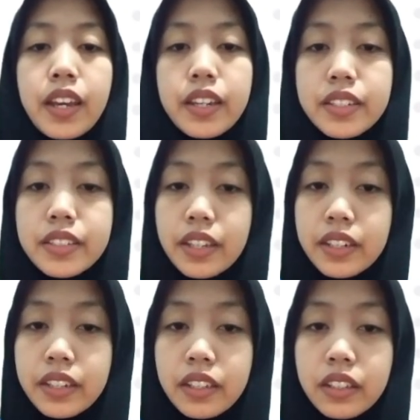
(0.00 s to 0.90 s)
This
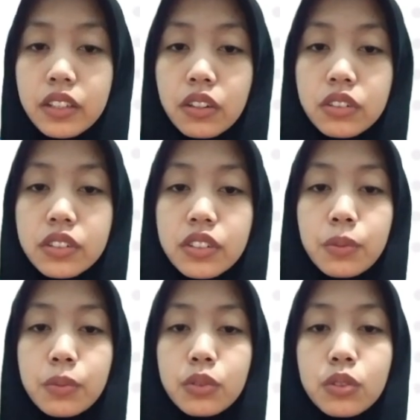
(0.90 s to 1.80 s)
study
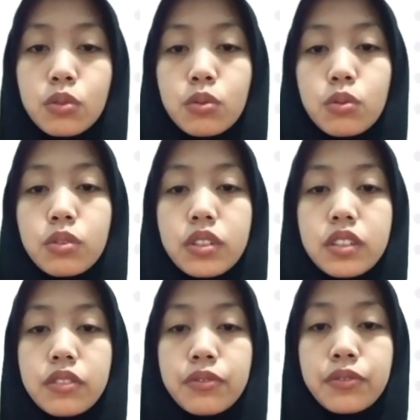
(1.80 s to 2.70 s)
contributes to the
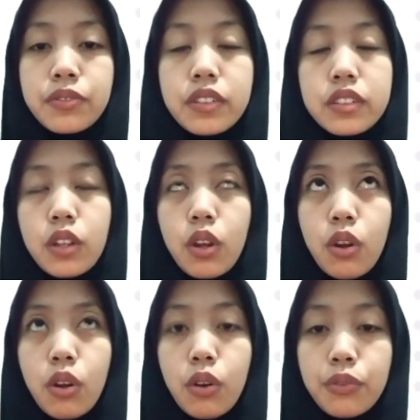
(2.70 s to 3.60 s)
field
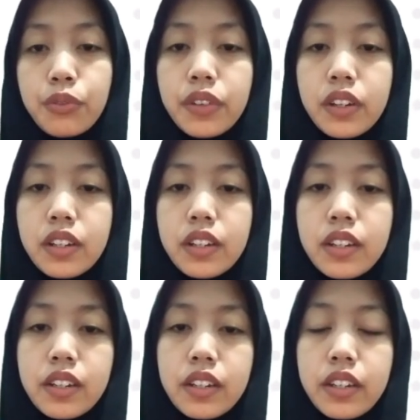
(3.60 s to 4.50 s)
of
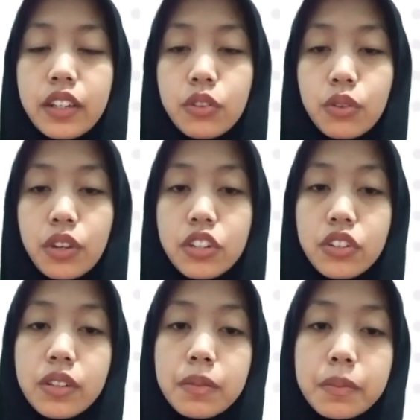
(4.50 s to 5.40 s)

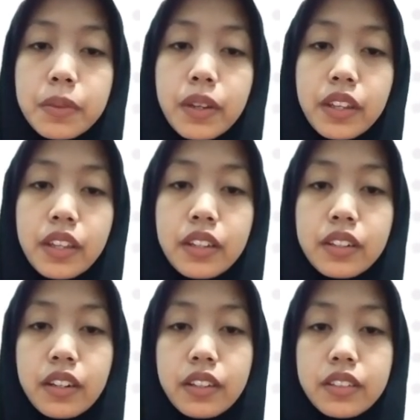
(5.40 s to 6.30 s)
education by
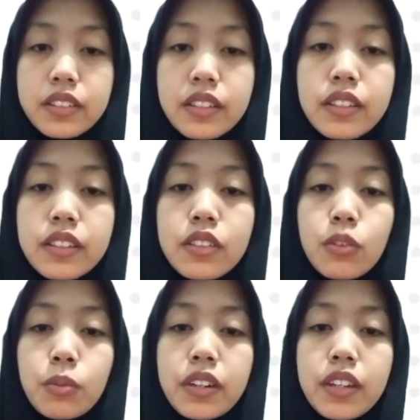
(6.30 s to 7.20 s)
analyzing the
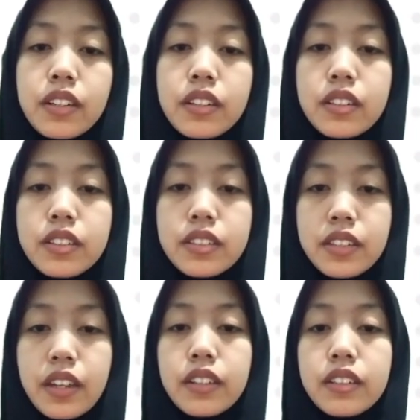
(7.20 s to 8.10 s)
dominant learning
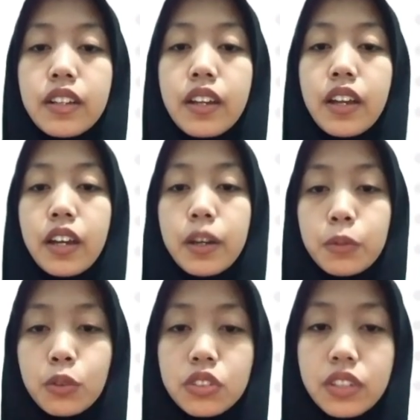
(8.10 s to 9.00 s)
style
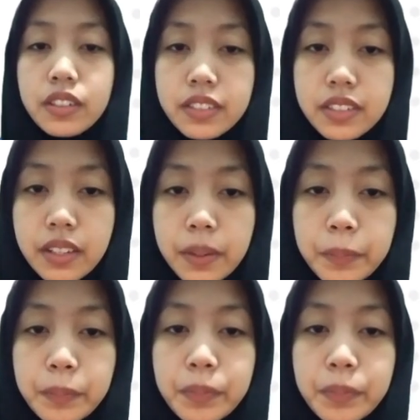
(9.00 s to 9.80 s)
among Gen Z,